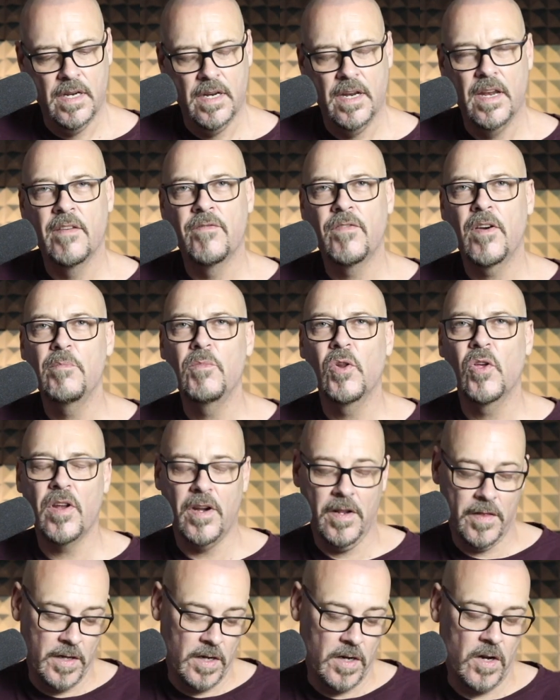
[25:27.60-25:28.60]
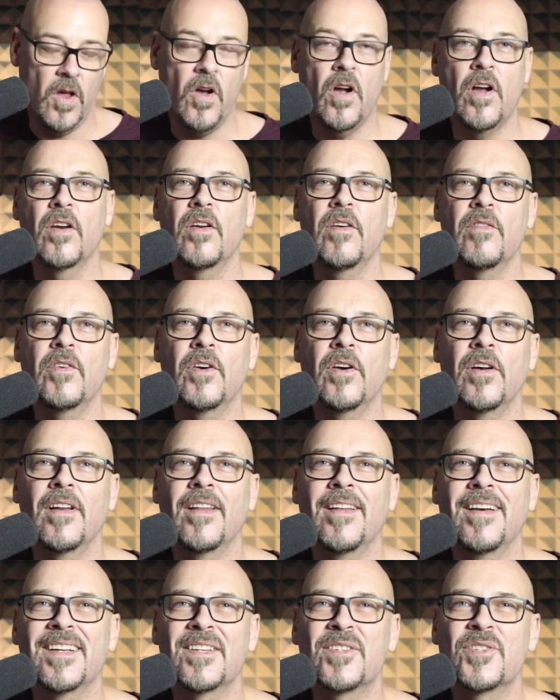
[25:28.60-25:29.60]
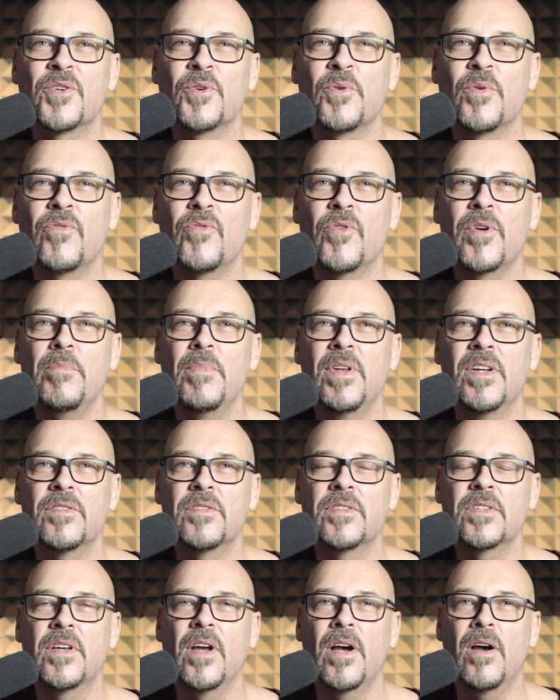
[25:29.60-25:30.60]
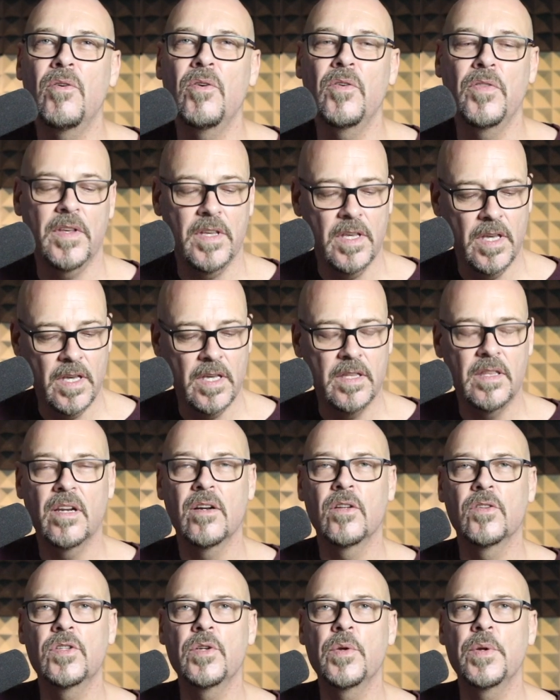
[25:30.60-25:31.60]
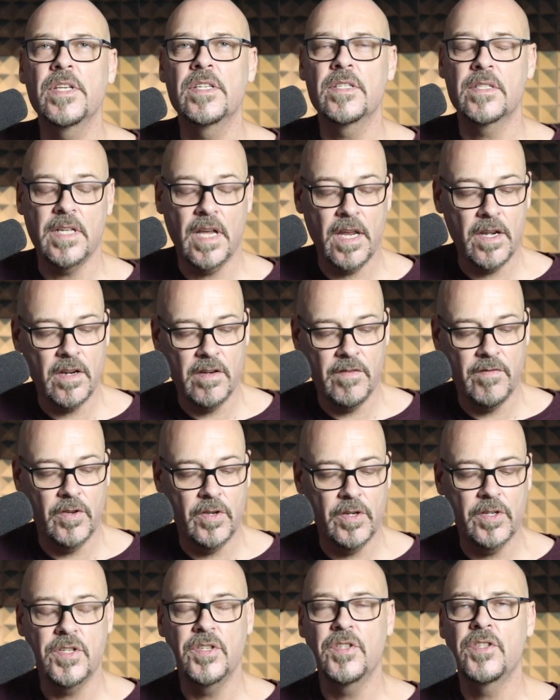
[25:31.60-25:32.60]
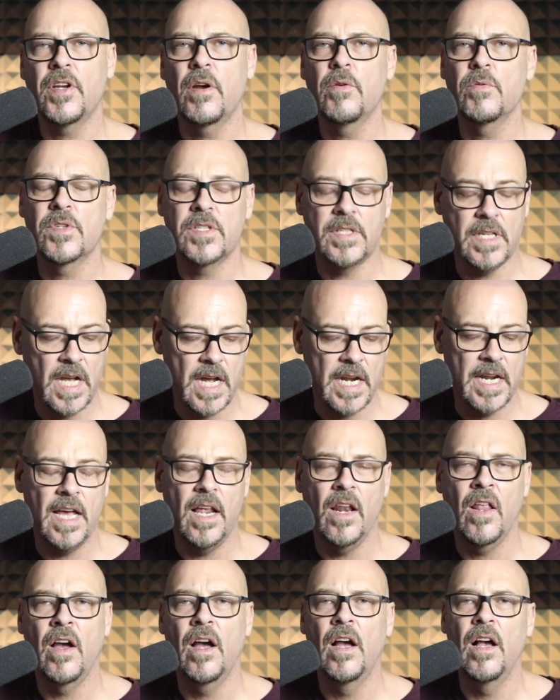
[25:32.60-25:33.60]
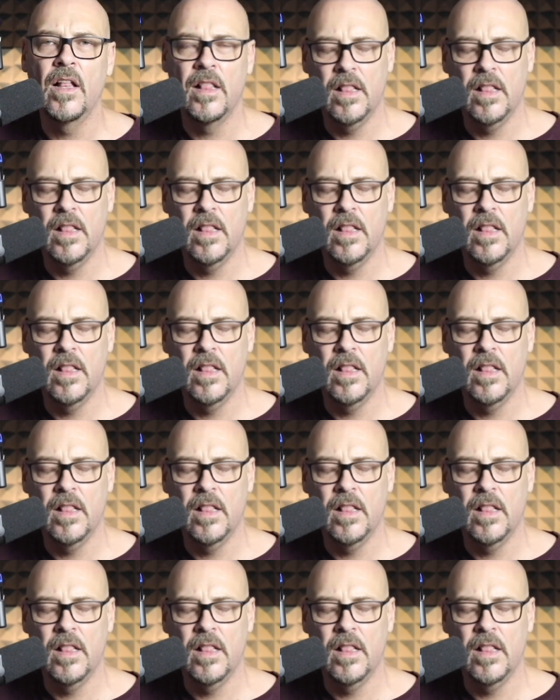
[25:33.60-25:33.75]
If I'm looking at the clock and I've got like 2 or 3 minutes to go on the gig, then I'll do an extended version. So we'll start out like...